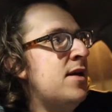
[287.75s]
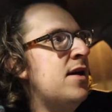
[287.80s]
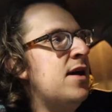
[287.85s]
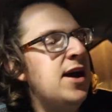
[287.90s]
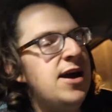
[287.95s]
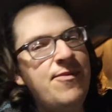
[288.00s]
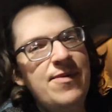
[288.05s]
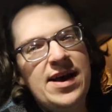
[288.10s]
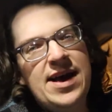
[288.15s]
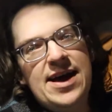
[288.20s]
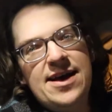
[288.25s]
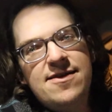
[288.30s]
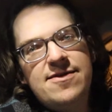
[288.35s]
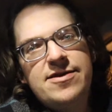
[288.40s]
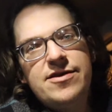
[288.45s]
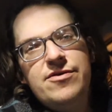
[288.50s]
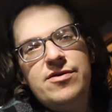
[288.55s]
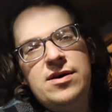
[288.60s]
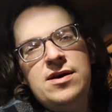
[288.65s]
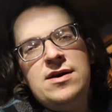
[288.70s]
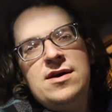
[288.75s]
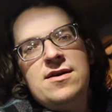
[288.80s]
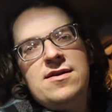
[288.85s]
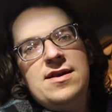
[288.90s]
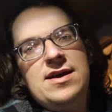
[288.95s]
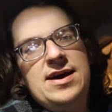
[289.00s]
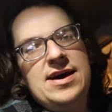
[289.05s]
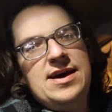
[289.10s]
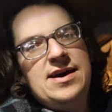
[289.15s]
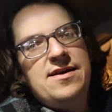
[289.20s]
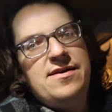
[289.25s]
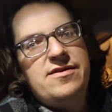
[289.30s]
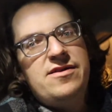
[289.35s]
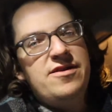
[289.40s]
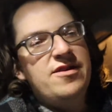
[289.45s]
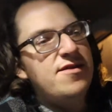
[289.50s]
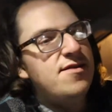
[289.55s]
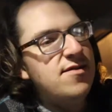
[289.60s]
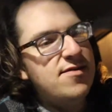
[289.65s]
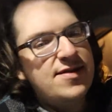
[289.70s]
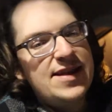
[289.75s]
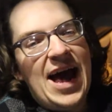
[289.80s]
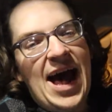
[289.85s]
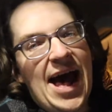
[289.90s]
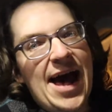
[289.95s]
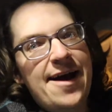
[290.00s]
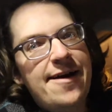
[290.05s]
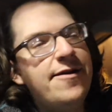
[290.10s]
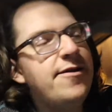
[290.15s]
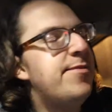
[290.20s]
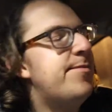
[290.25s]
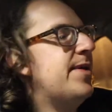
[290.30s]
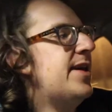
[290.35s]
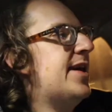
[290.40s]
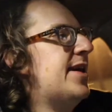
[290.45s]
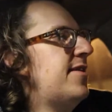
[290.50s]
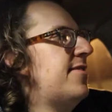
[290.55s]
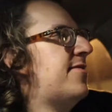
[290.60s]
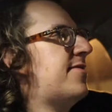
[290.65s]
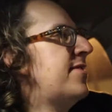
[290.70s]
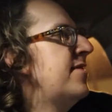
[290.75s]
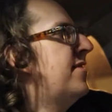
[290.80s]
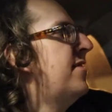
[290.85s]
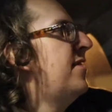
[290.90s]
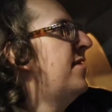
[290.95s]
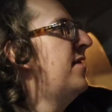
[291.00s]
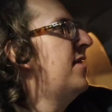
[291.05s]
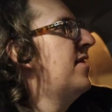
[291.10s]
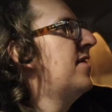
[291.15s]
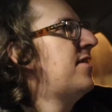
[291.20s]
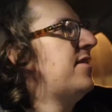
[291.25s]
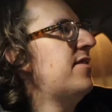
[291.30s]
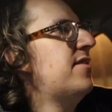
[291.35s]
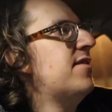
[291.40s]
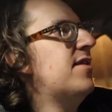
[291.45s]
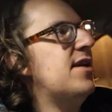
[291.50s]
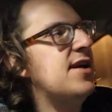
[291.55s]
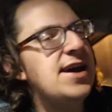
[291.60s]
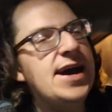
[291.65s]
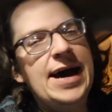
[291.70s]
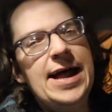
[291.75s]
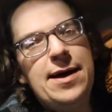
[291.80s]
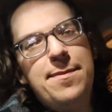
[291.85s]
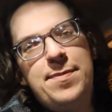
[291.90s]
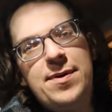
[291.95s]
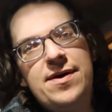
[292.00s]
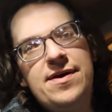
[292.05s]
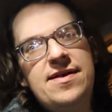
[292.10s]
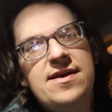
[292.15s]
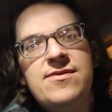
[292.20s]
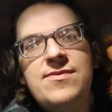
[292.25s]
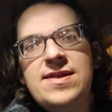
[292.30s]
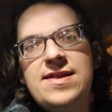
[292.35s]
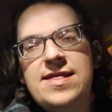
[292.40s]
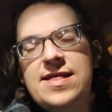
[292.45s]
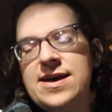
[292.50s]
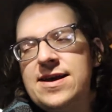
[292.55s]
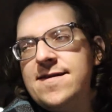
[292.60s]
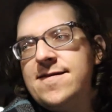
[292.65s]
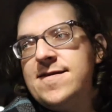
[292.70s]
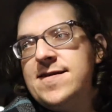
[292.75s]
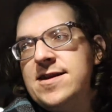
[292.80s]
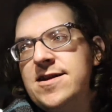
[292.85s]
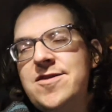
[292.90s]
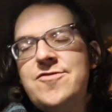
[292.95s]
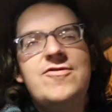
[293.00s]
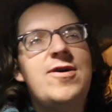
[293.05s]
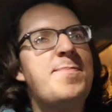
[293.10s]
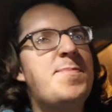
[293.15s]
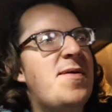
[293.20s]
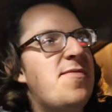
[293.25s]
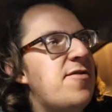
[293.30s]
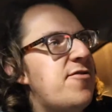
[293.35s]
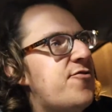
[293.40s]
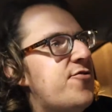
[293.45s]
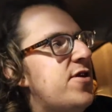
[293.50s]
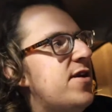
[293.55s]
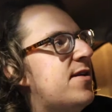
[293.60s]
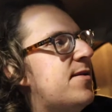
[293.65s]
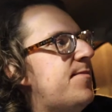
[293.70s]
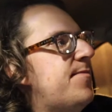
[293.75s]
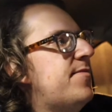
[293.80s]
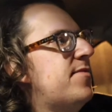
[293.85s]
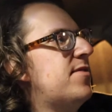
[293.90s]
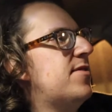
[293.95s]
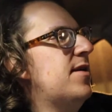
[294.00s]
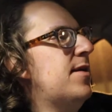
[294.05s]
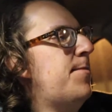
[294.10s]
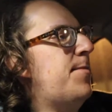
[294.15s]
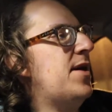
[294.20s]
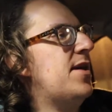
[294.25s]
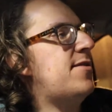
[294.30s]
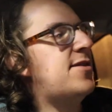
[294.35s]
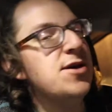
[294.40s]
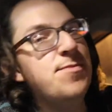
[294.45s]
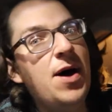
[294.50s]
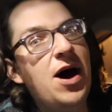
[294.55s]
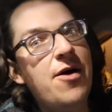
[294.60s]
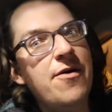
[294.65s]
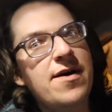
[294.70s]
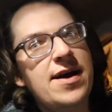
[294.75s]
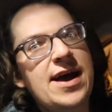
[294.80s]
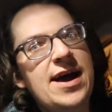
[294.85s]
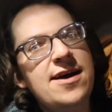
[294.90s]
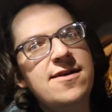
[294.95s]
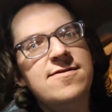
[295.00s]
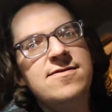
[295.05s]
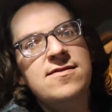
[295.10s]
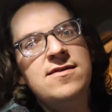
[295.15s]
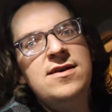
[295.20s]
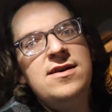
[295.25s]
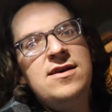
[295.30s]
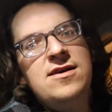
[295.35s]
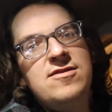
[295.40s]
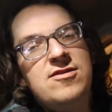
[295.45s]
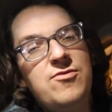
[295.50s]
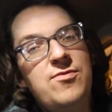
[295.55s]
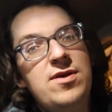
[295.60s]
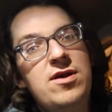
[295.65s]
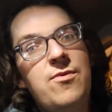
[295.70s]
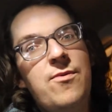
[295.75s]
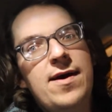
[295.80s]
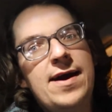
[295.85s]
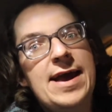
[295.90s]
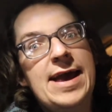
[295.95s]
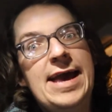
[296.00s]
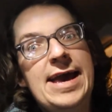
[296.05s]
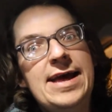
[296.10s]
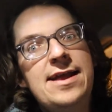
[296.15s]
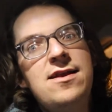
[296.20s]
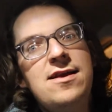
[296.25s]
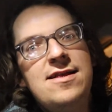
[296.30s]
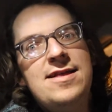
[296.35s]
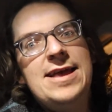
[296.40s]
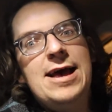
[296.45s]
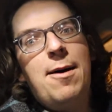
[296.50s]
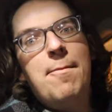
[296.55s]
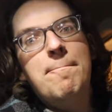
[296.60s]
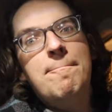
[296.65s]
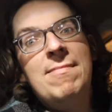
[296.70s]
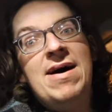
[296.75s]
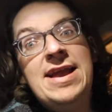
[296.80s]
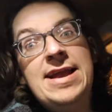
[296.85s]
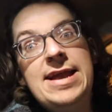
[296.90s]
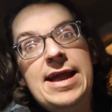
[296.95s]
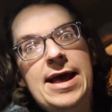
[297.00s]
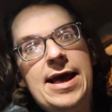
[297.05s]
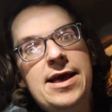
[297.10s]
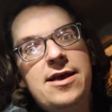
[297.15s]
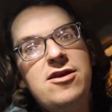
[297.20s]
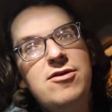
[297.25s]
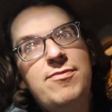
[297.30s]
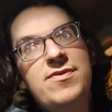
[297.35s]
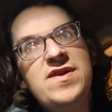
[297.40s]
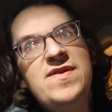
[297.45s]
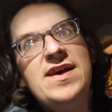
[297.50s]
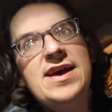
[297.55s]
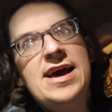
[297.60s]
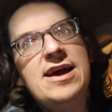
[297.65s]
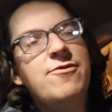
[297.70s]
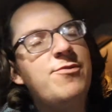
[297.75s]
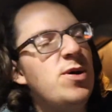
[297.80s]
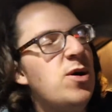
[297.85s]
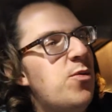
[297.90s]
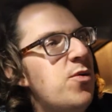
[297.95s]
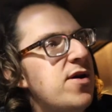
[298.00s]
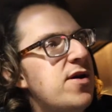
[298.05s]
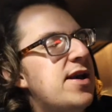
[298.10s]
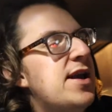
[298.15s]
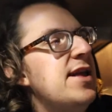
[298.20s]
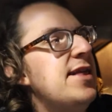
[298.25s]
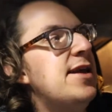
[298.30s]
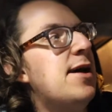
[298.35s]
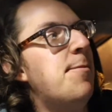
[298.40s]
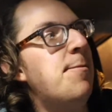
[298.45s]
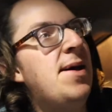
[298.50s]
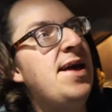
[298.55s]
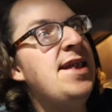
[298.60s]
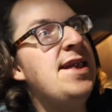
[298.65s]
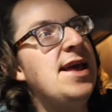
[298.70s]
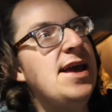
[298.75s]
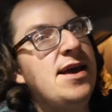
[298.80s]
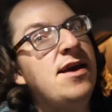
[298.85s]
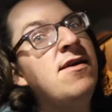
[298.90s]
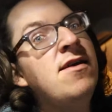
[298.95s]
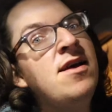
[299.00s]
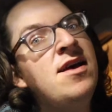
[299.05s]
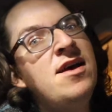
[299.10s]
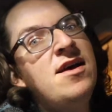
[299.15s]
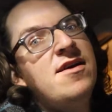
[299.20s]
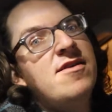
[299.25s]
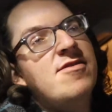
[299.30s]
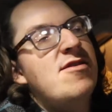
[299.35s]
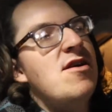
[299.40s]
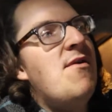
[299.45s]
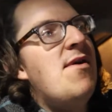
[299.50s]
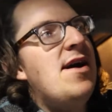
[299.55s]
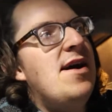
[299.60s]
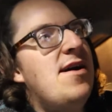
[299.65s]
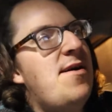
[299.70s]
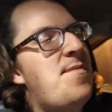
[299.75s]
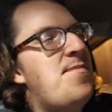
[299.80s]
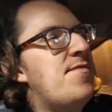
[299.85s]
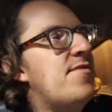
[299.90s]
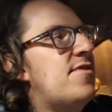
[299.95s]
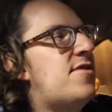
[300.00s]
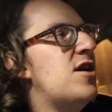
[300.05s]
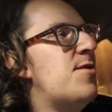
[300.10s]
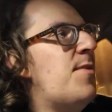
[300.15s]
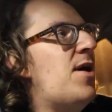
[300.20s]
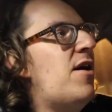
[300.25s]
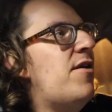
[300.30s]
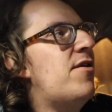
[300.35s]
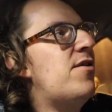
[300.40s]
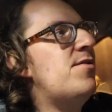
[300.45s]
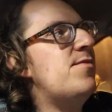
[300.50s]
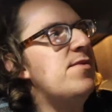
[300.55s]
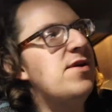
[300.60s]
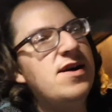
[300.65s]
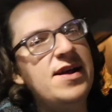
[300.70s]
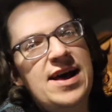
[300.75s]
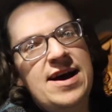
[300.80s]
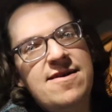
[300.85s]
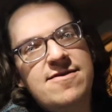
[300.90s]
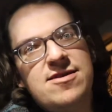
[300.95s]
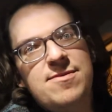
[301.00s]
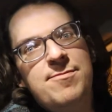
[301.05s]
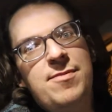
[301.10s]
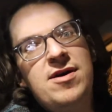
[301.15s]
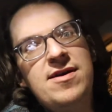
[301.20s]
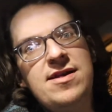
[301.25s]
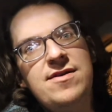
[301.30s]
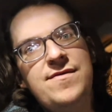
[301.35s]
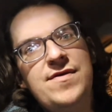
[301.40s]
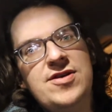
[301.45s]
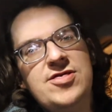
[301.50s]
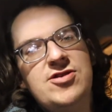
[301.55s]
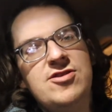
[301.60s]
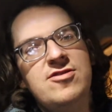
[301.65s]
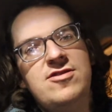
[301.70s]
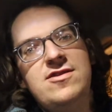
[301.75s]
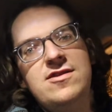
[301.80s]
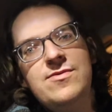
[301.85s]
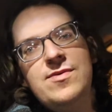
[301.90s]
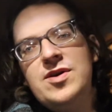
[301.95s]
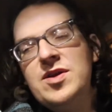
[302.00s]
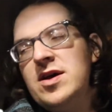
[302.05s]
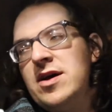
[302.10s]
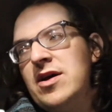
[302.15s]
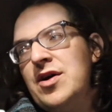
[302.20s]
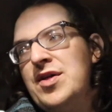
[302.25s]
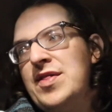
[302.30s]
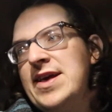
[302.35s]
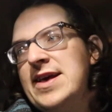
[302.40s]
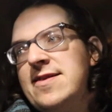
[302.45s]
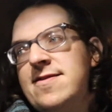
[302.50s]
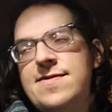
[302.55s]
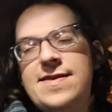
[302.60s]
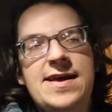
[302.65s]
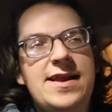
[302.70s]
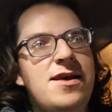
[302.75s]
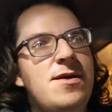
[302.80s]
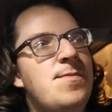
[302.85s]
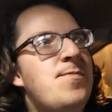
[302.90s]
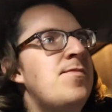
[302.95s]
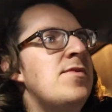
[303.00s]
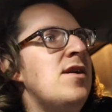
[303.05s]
Anyway, guys, so uh, you know, just tired because you know, I got up early, went to Lincoln City, dropped off the truck. So, but tomorrow, guys, so we don't work again until Monday. You believe that, guys? We don't work again until Monday. So uh, tomorrow, we're gonna have some Marty adventures. You know, we're gonna go to Lincoln City.